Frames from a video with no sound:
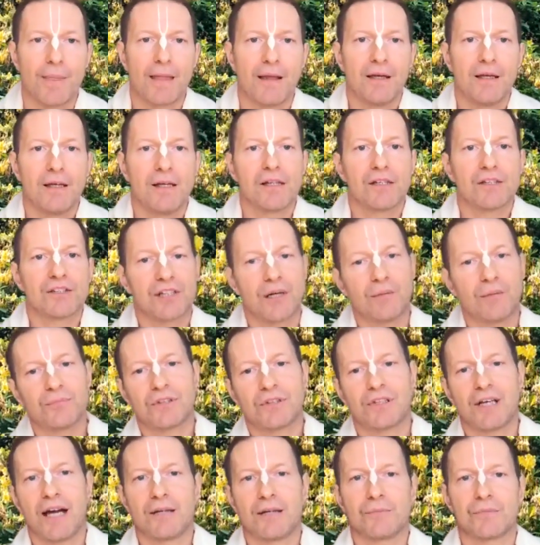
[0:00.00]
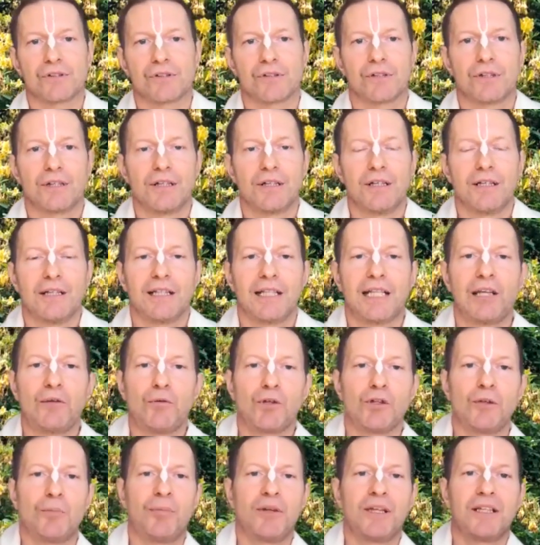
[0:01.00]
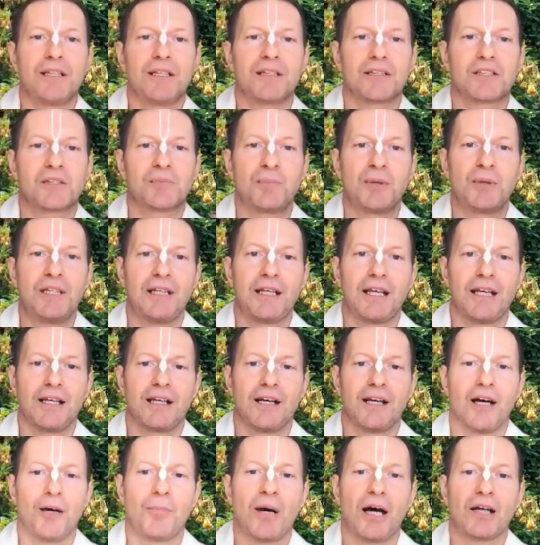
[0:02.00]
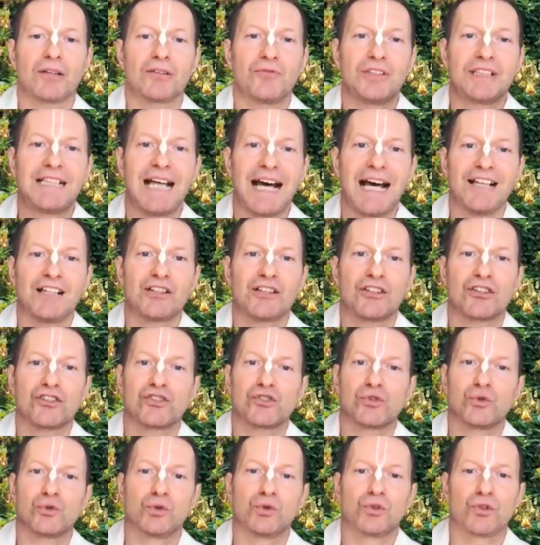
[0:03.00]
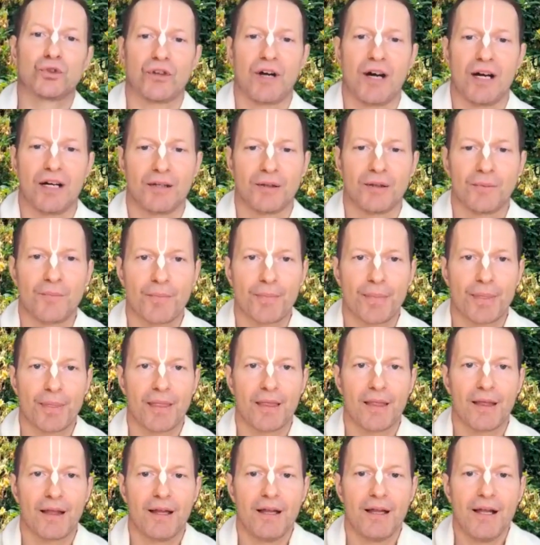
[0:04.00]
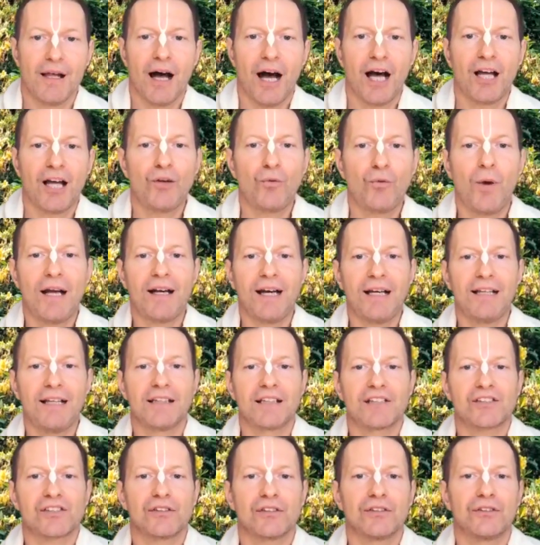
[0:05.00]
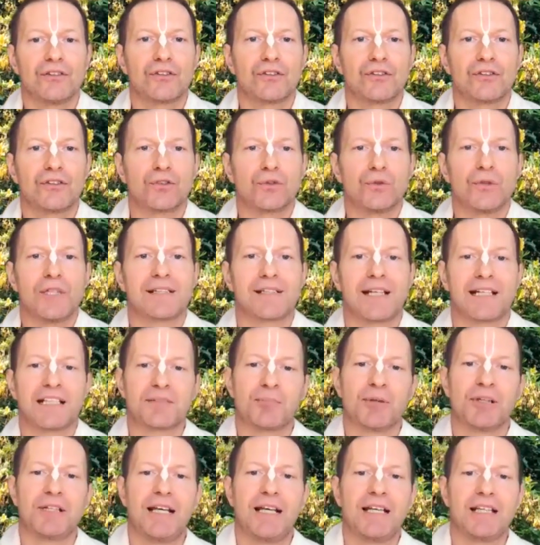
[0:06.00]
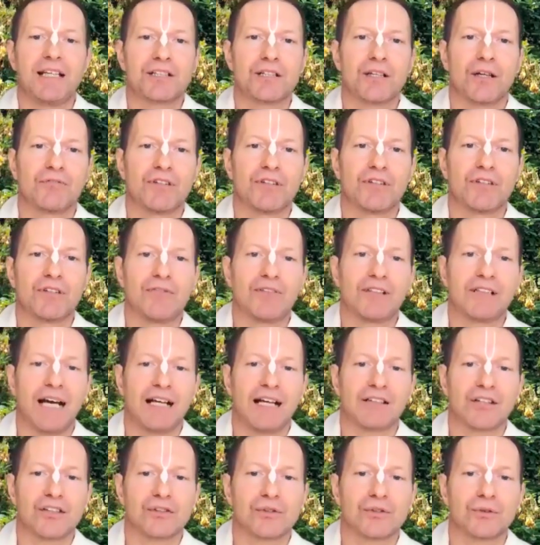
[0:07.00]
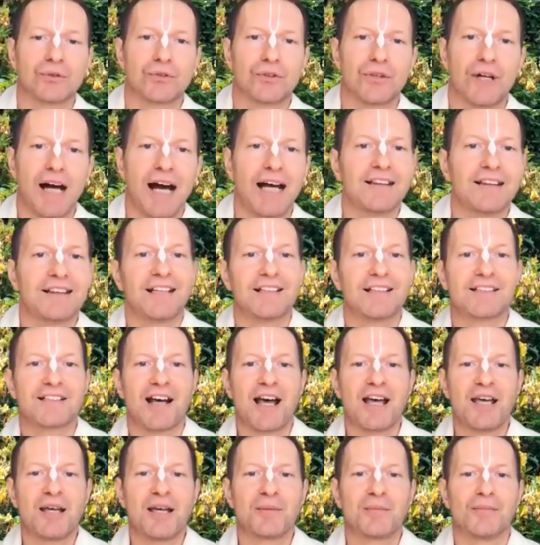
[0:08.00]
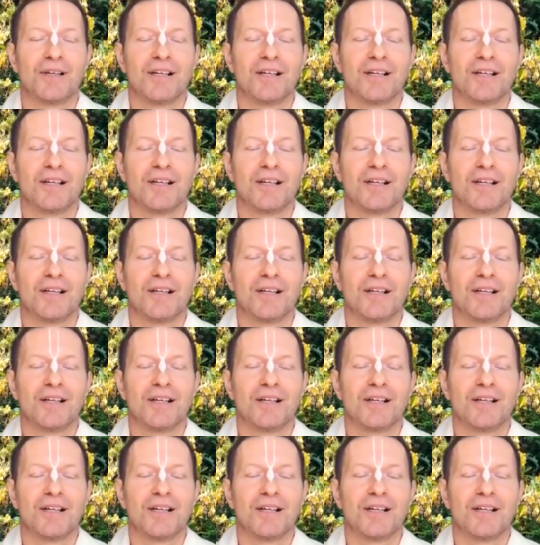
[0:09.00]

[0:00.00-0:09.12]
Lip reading: sometimes he would be speaking about Vedanta Sutra. And when I listened to his explanation of the Vedanta Sutra at that time,